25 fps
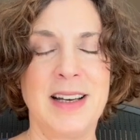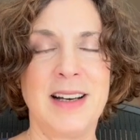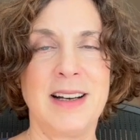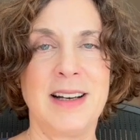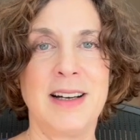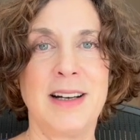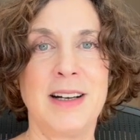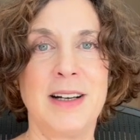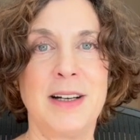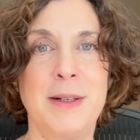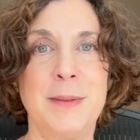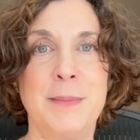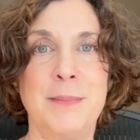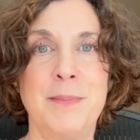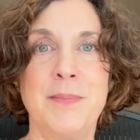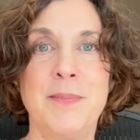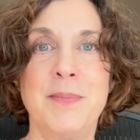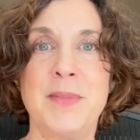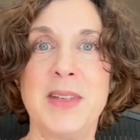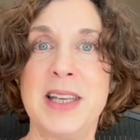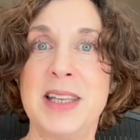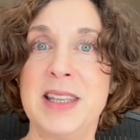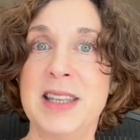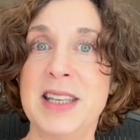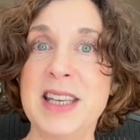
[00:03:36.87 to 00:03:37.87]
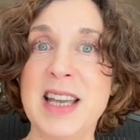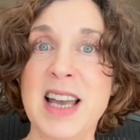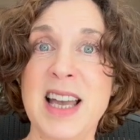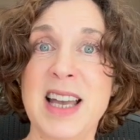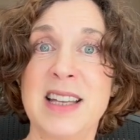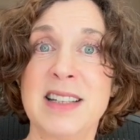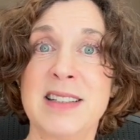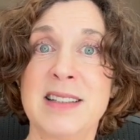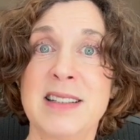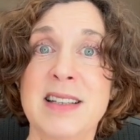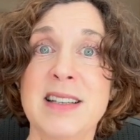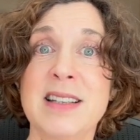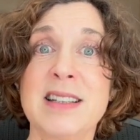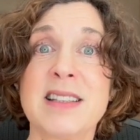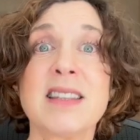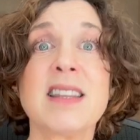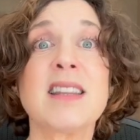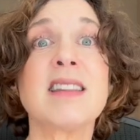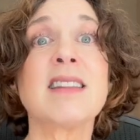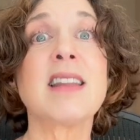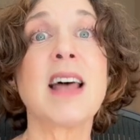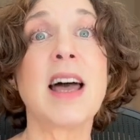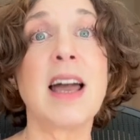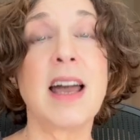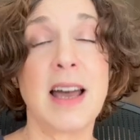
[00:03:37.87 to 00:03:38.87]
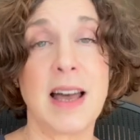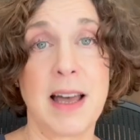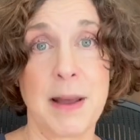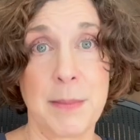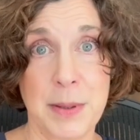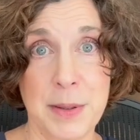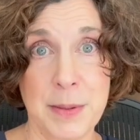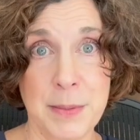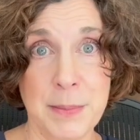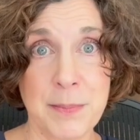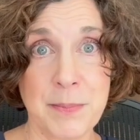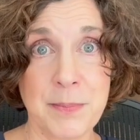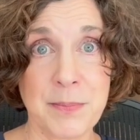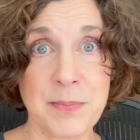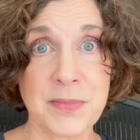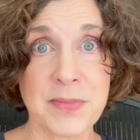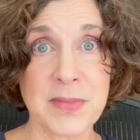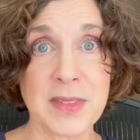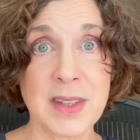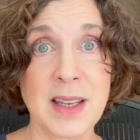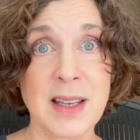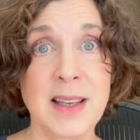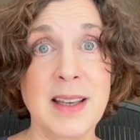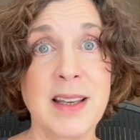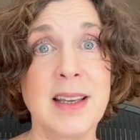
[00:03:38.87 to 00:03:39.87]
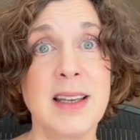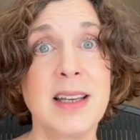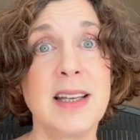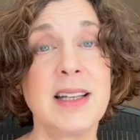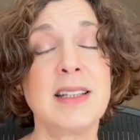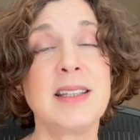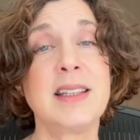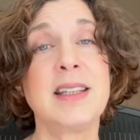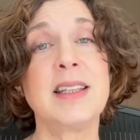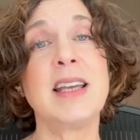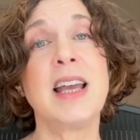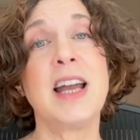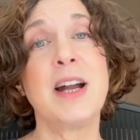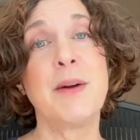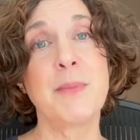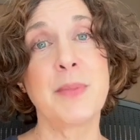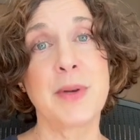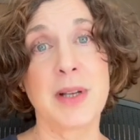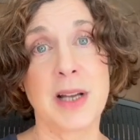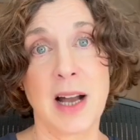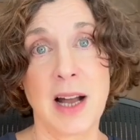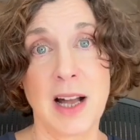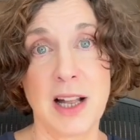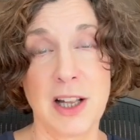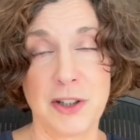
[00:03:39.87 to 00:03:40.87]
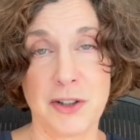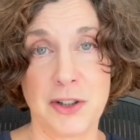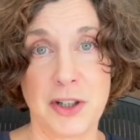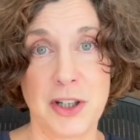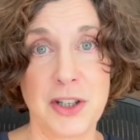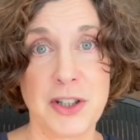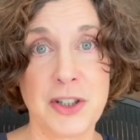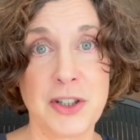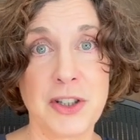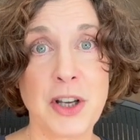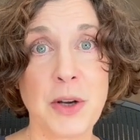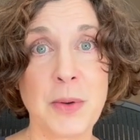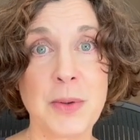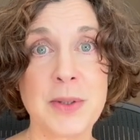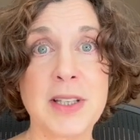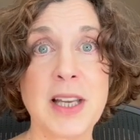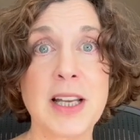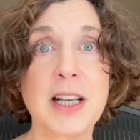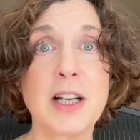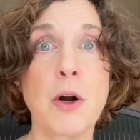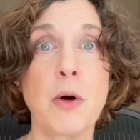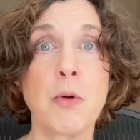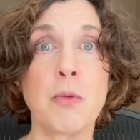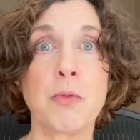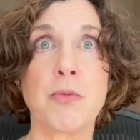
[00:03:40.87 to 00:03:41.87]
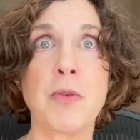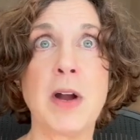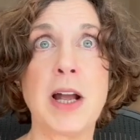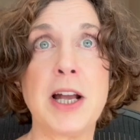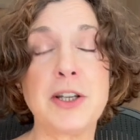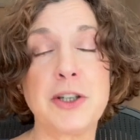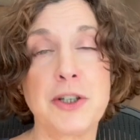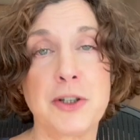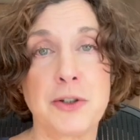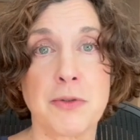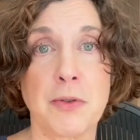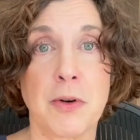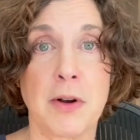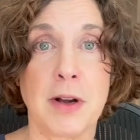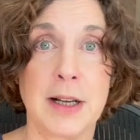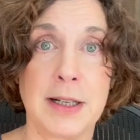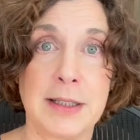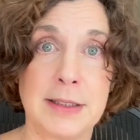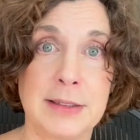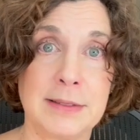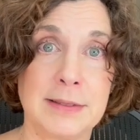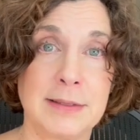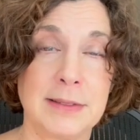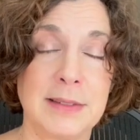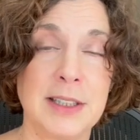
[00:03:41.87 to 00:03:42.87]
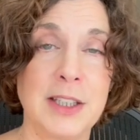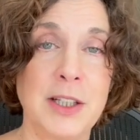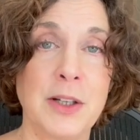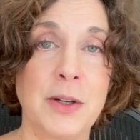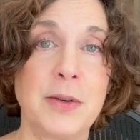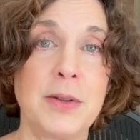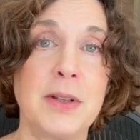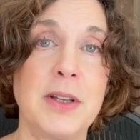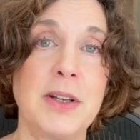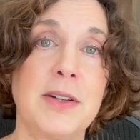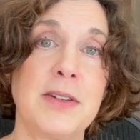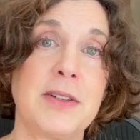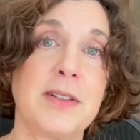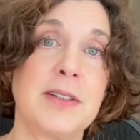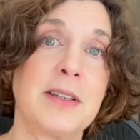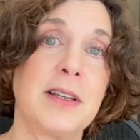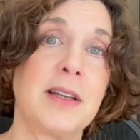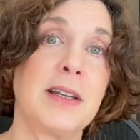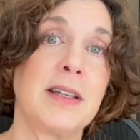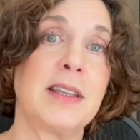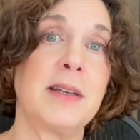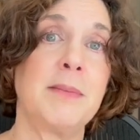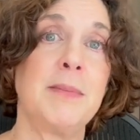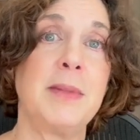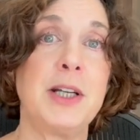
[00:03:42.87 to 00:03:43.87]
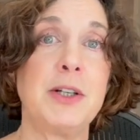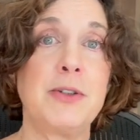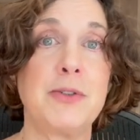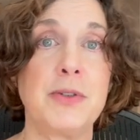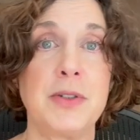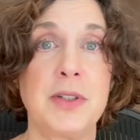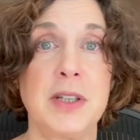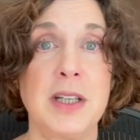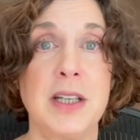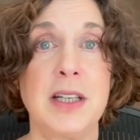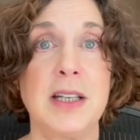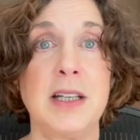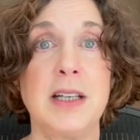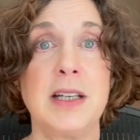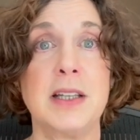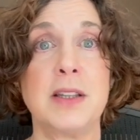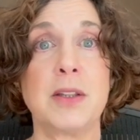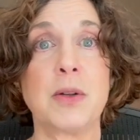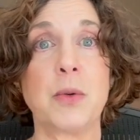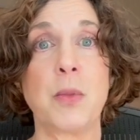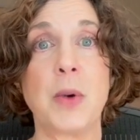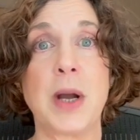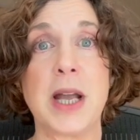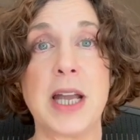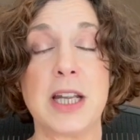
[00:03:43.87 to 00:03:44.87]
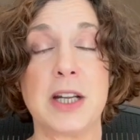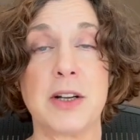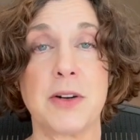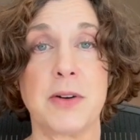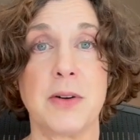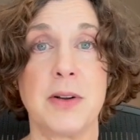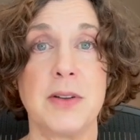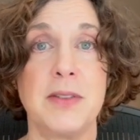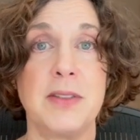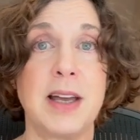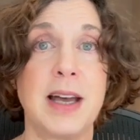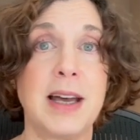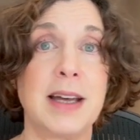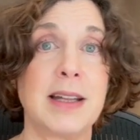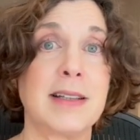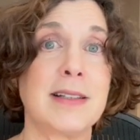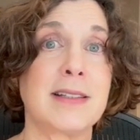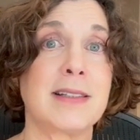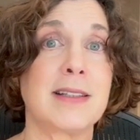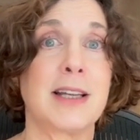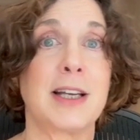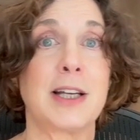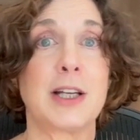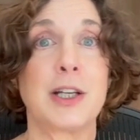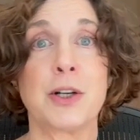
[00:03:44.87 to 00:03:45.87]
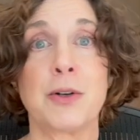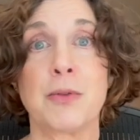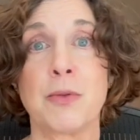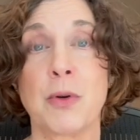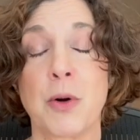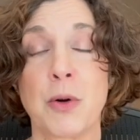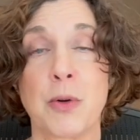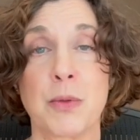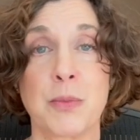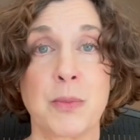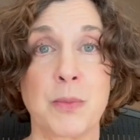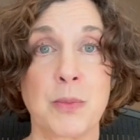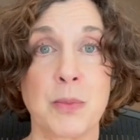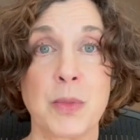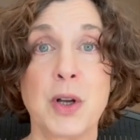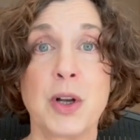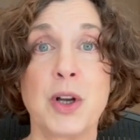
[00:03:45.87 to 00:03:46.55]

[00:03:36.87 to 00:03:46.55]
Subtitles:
in the end, is the lab. It's the embryologist. So it's like a restaurant, you know, there's like the maitre d' and the waiter, and that is like your own